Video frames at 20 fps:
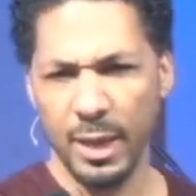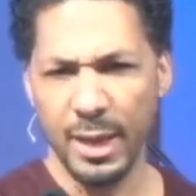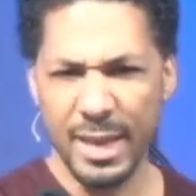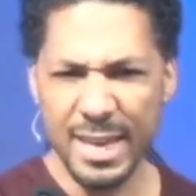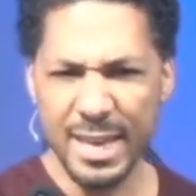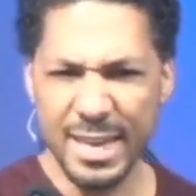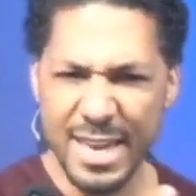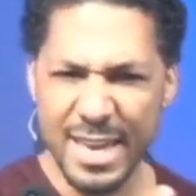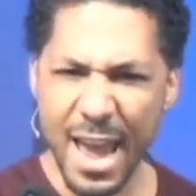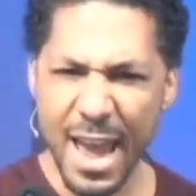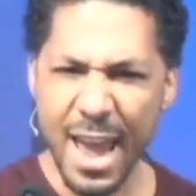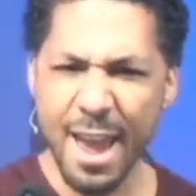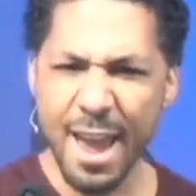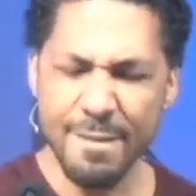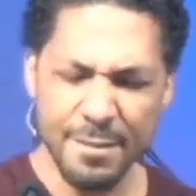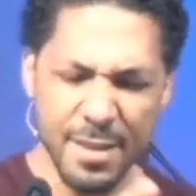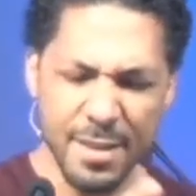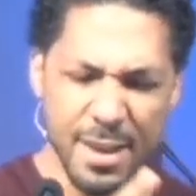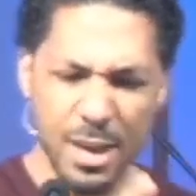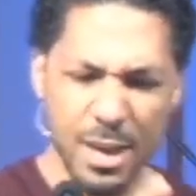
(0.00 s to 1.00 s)
He
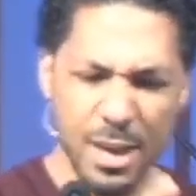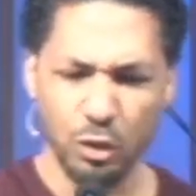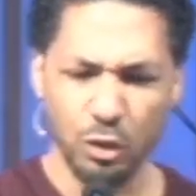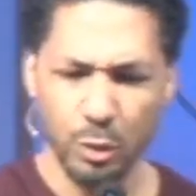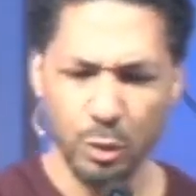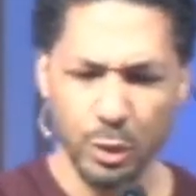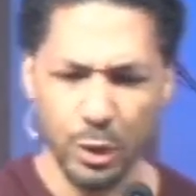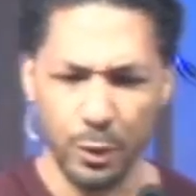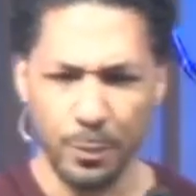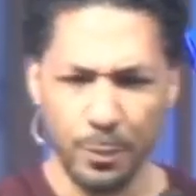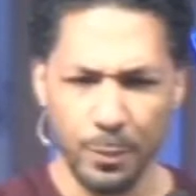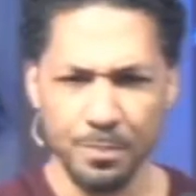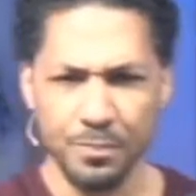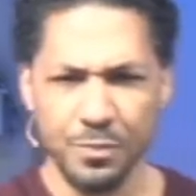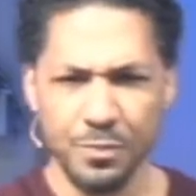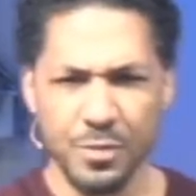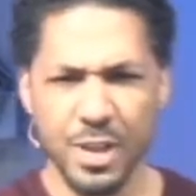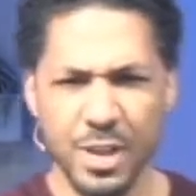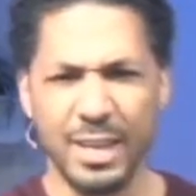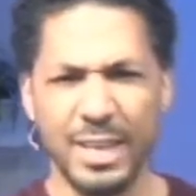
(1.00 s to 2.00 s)
gave Israel
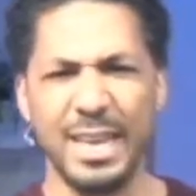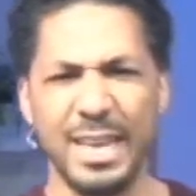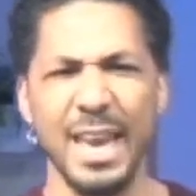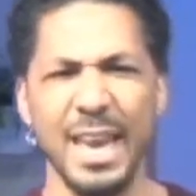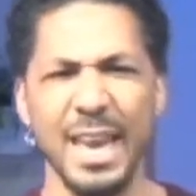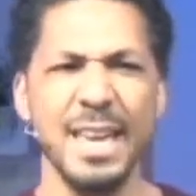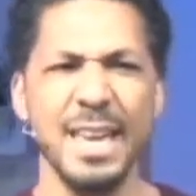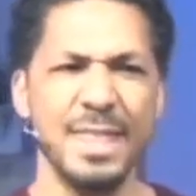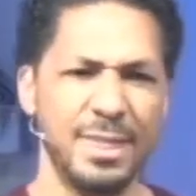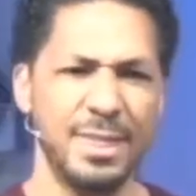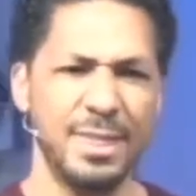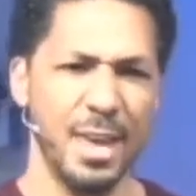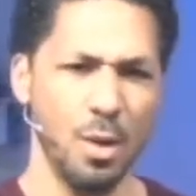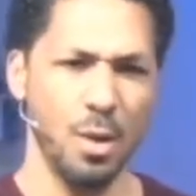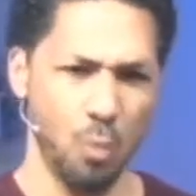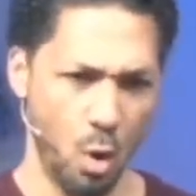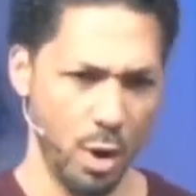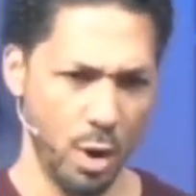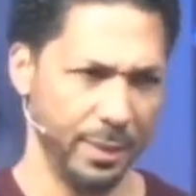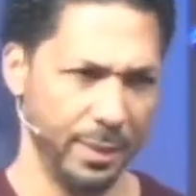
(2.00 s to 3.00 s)
the king that they
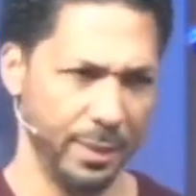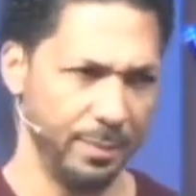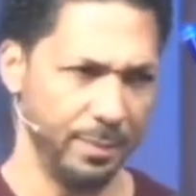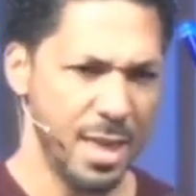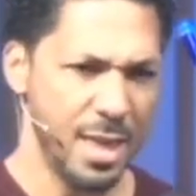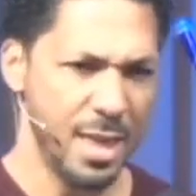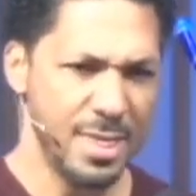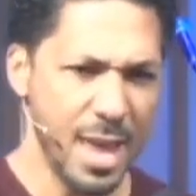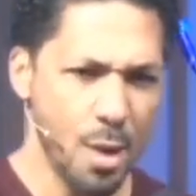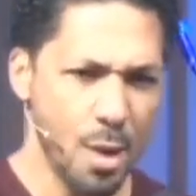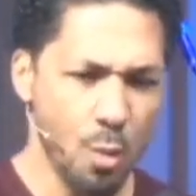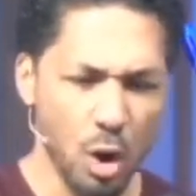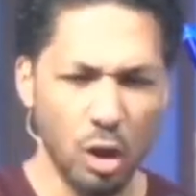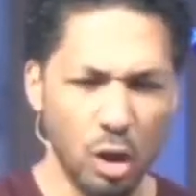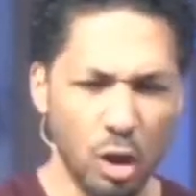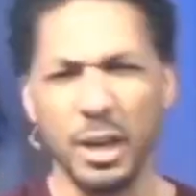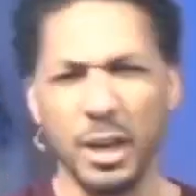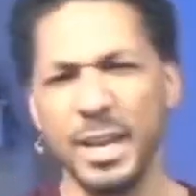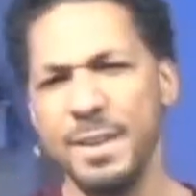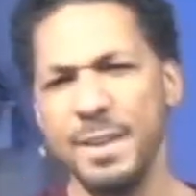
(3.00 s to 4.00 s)
wanted. They were
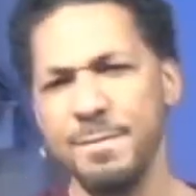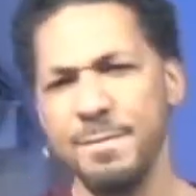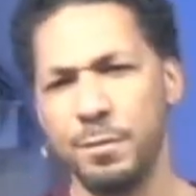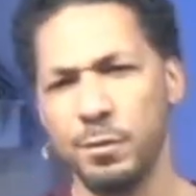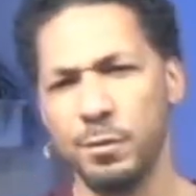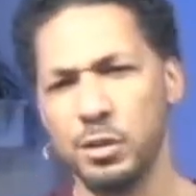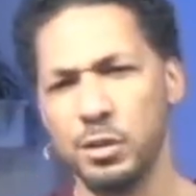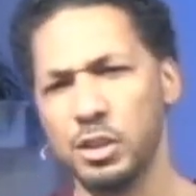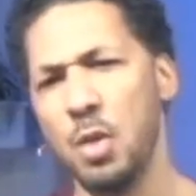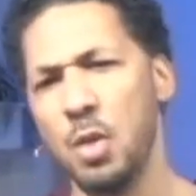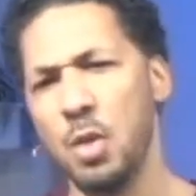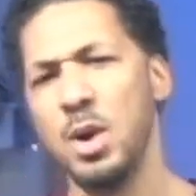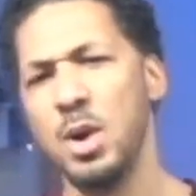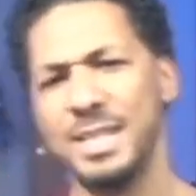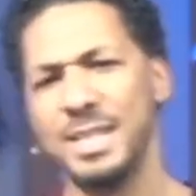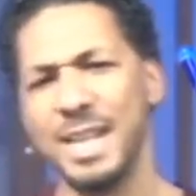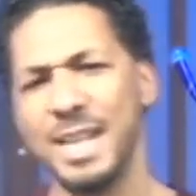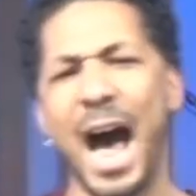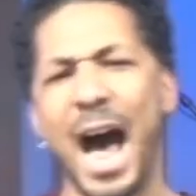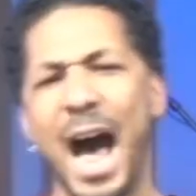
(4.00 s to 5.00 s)
looking for someone
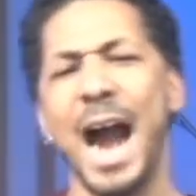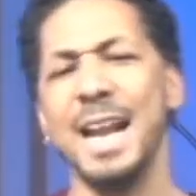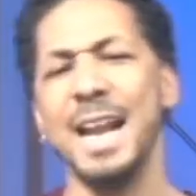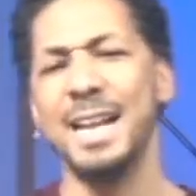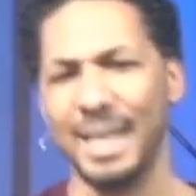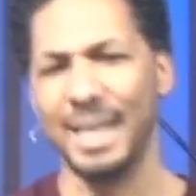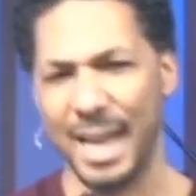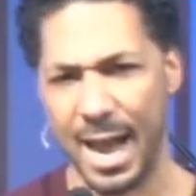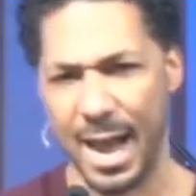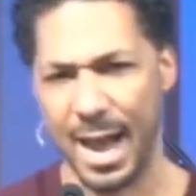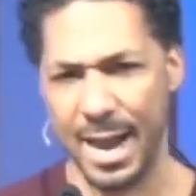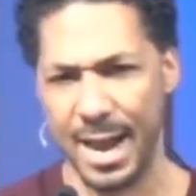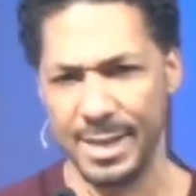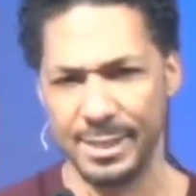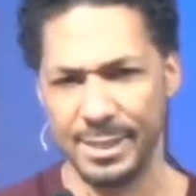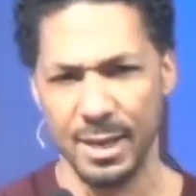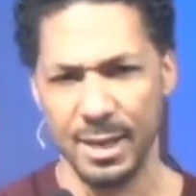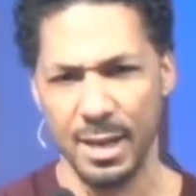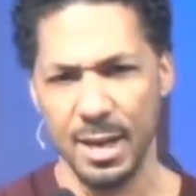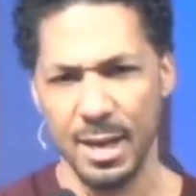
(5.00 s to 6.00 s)
to
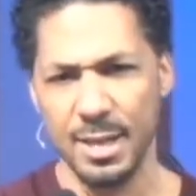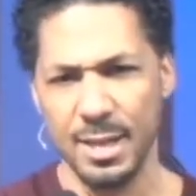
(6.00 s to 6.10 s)
idolize.